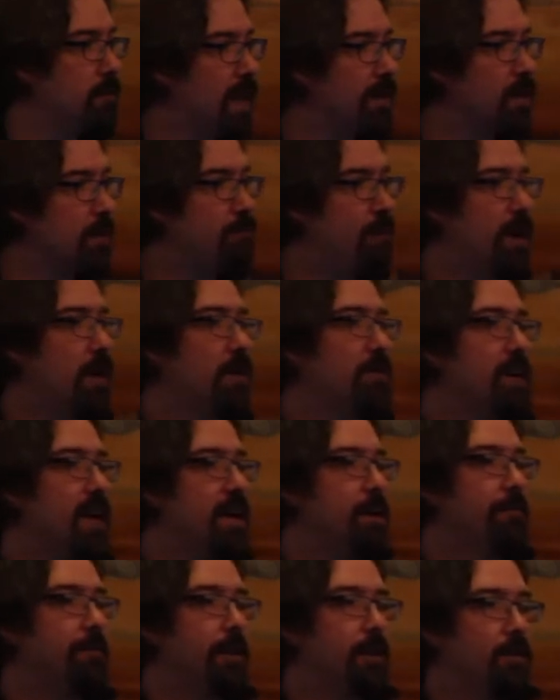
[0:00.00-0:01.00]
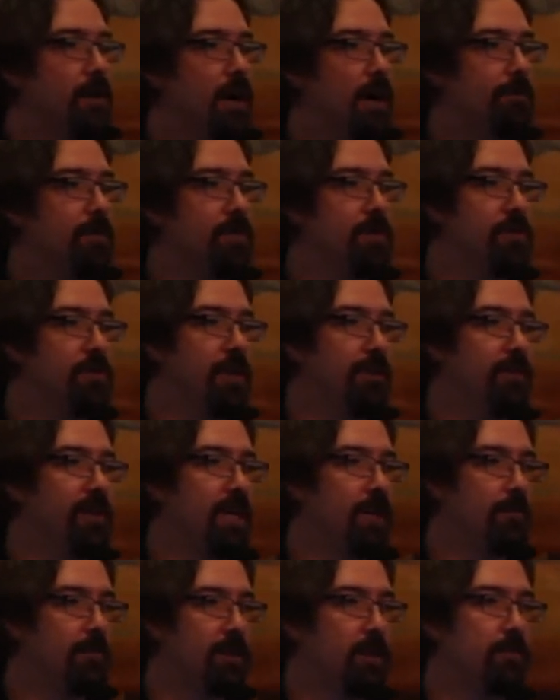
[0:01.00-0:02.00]
having better native interop at the
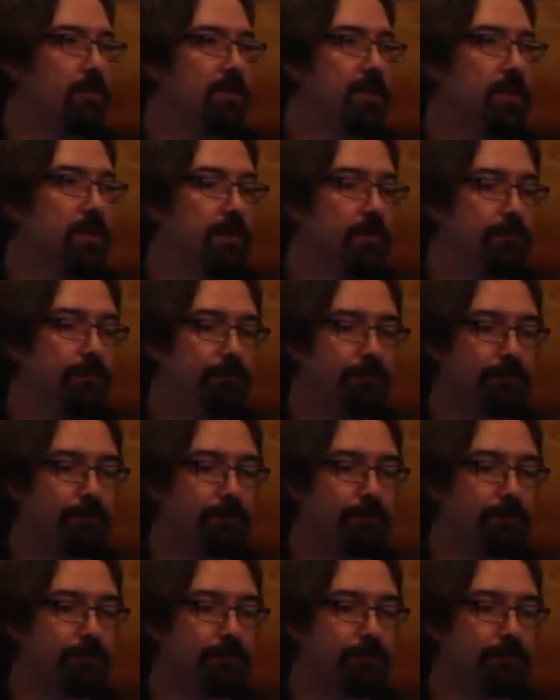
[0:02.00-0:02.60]
JVM comes in.